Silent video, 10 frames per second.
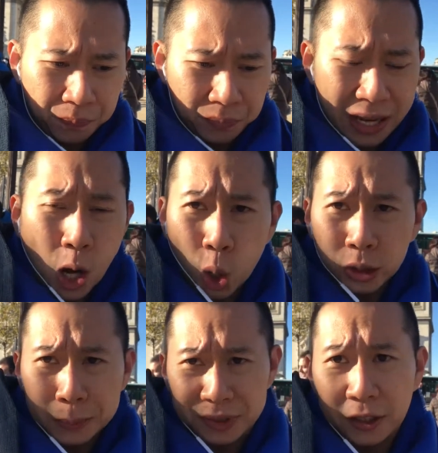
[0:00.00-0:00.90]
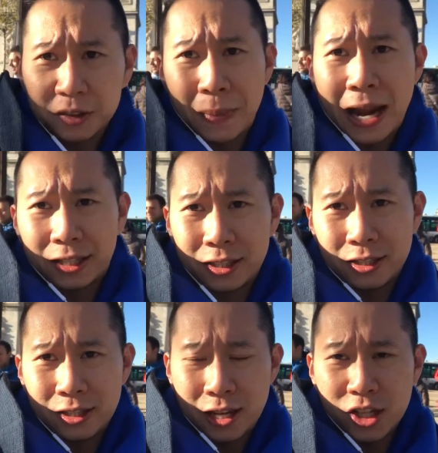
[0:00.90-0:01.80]
they hold themselves back
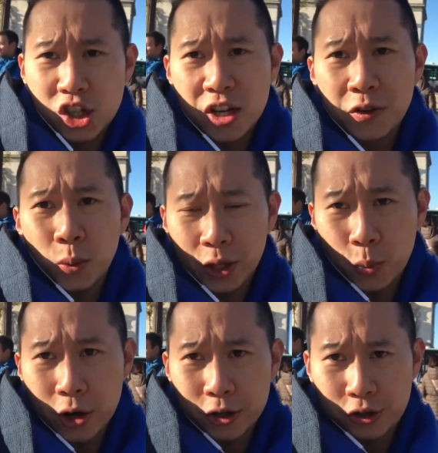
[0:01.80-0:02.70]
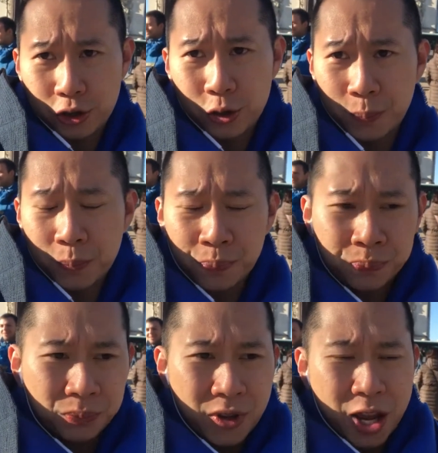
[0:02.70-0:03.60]
in achieving what they want to do.
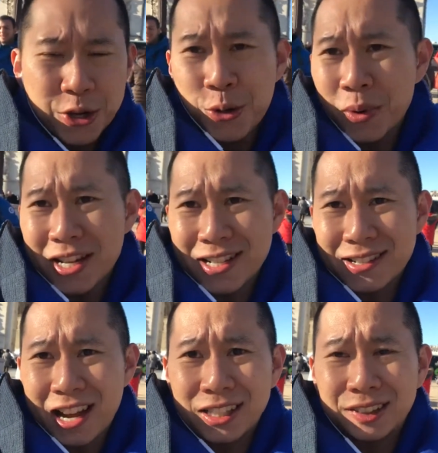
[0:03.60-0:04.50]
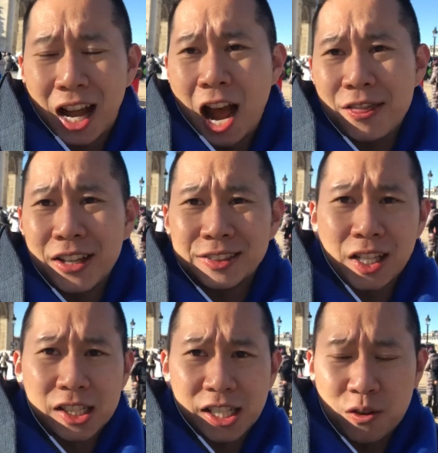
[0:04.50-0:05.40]
And you know what, guys? I think it's
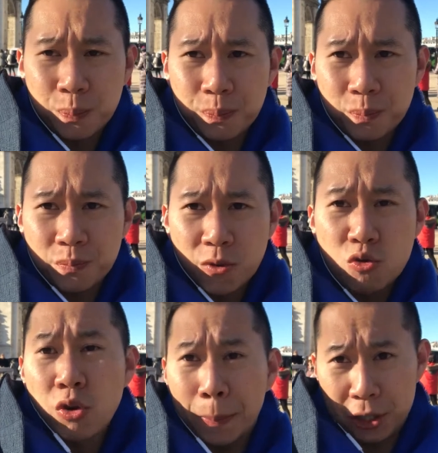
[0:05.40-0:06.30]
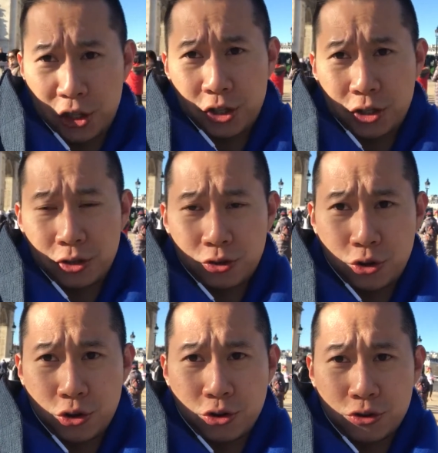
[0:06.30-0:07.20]
utterly rubbish
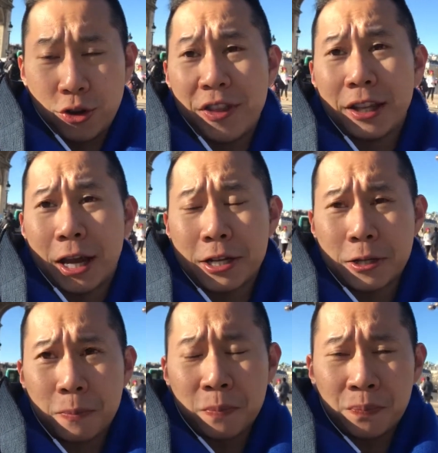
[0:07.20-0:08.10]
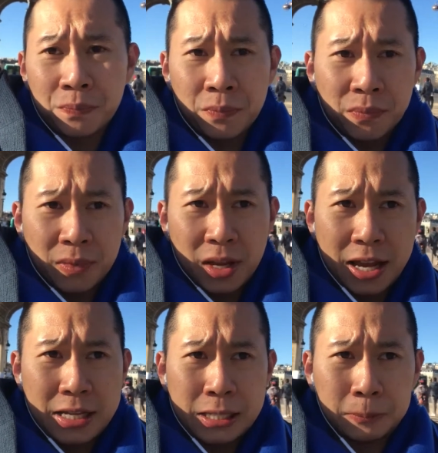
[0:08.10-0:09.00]
to think that.
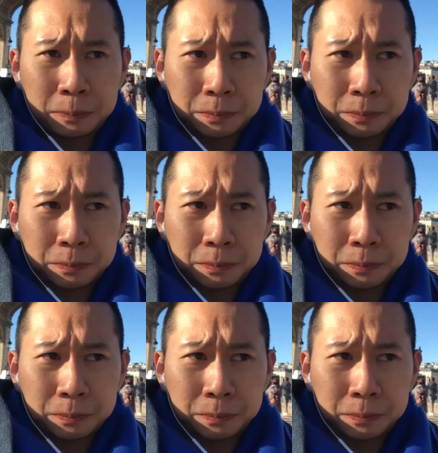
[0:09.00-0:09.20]
And